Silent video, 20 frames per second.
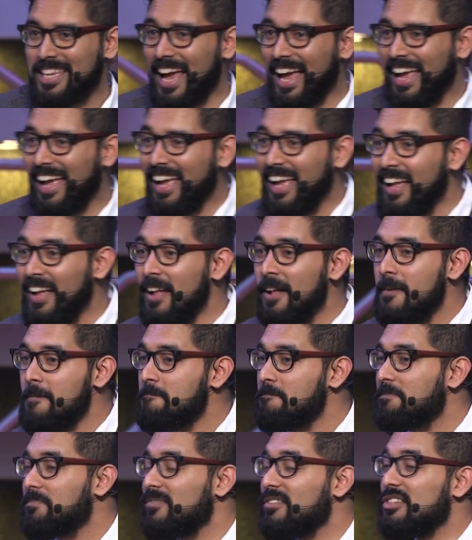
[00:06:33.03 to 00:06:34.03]
saying?
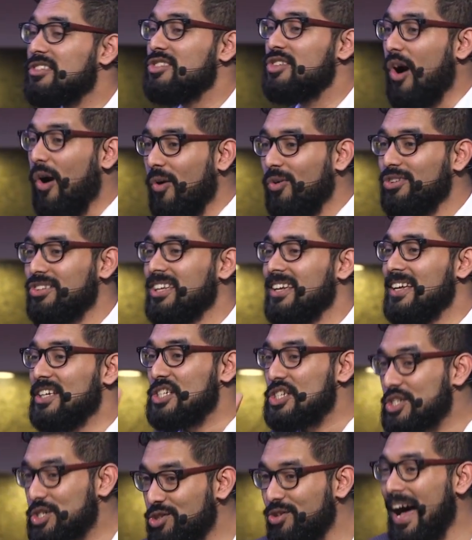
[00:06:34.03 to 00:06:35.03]
Don't
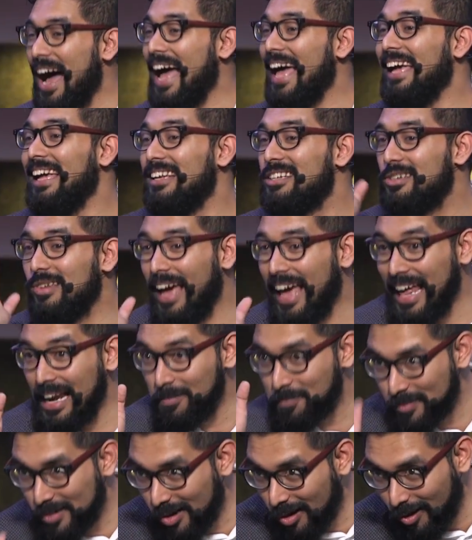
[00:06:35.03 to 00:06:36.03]
try to
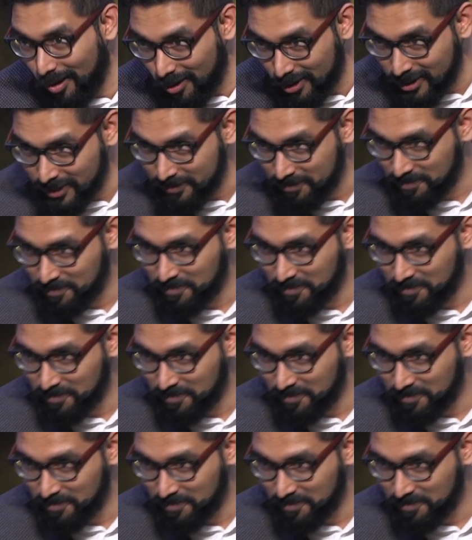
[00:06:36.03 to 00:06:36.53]
help God.